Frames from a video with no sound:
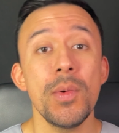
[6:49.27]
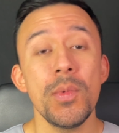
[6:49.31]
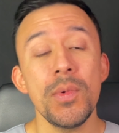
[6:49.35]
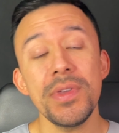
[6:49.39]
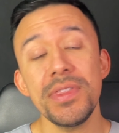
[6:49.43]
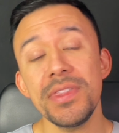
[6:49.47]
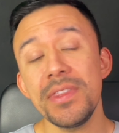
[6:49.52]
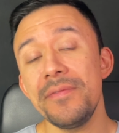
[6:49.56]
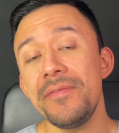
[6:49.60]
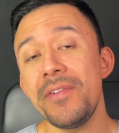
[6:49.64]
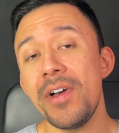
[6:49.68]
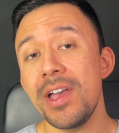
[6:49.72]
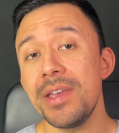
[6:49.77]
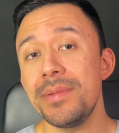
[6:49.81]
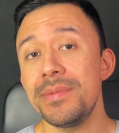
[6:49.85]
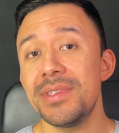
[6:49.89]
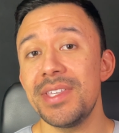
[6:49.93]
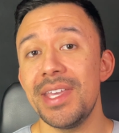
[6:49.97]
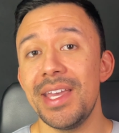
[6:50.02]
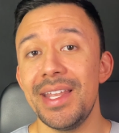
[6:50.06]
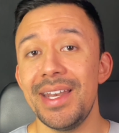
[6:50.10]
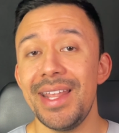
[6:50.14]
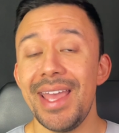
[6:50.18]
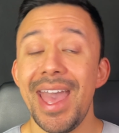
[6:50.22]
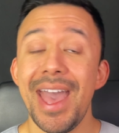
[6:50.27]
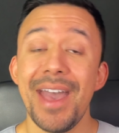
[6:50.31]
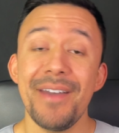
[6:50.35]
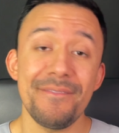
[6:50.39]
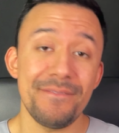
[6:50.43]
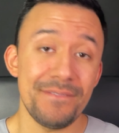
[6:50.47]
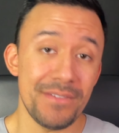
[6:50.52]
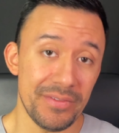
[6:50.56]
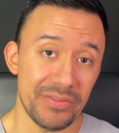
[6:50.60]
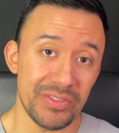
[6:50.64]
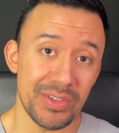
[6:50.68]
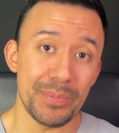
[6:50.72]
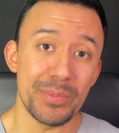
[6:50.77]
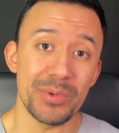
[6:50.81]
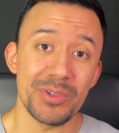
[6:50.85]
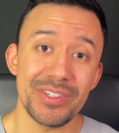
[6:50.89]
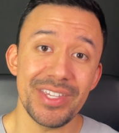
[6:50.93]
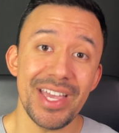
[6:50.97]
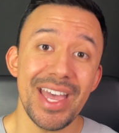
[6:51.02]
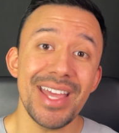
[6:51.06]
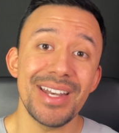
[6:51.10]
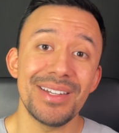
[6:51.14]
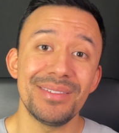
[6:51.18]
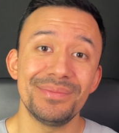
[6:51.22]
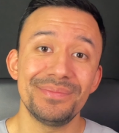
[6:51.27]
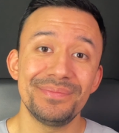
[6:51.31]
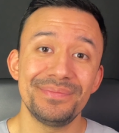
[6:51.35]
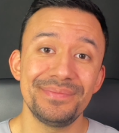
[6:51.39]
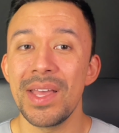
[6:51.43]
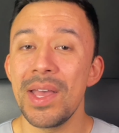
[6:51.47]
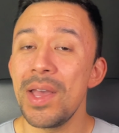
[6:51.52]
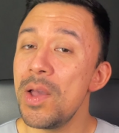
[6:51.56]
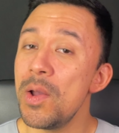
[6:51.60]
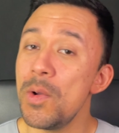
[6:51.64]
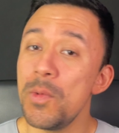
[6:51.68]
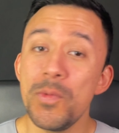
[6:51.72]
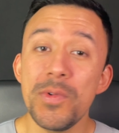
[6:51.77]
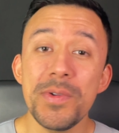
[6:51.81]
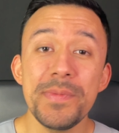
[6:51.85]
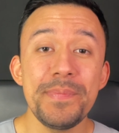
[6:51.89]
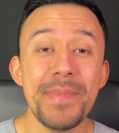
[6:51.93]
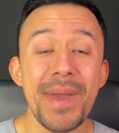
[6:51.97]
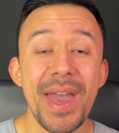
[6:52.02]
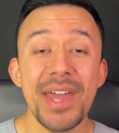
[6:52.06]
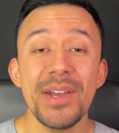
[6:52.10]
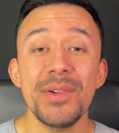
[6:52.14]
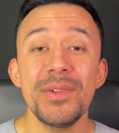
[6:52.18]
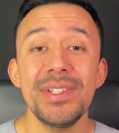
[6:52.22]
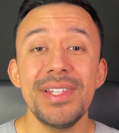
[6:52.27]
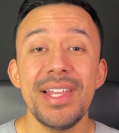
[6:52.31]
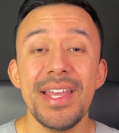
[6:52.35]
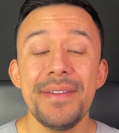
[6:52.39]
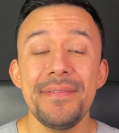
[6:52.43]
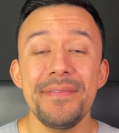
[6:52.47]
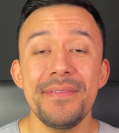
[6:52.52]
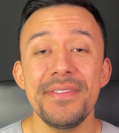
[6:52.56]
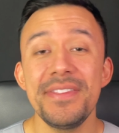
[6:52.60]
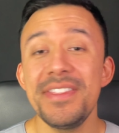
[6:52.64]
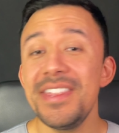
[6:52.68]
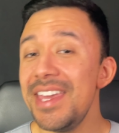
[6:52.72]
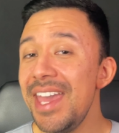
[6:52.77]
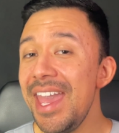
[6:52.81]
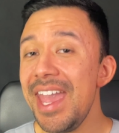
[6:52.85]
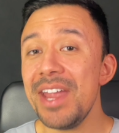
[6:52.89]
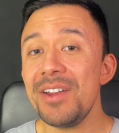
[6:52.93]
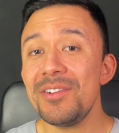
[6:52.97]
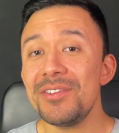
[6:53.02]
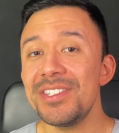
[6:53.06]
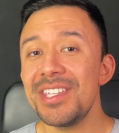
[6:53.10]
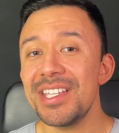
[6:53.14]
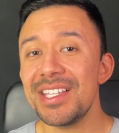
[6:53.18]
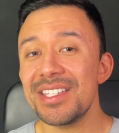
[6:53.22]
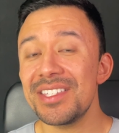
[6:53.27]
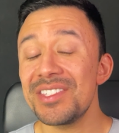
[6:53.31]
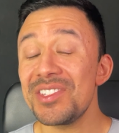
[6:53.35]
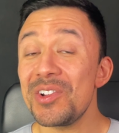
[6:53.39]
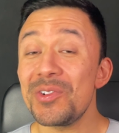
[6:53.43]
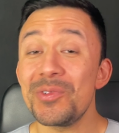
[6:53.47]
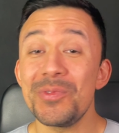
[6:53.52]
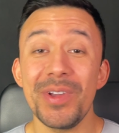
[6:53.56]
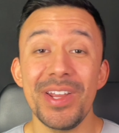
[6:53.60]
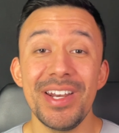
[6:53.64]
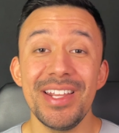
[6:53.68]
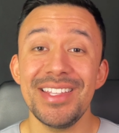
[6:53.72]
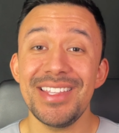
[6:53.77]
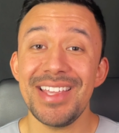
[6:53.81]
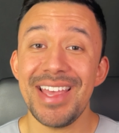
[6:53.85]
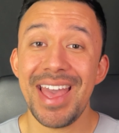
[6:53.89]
with the volume set at 50%. With battery life, the Air6s are rated to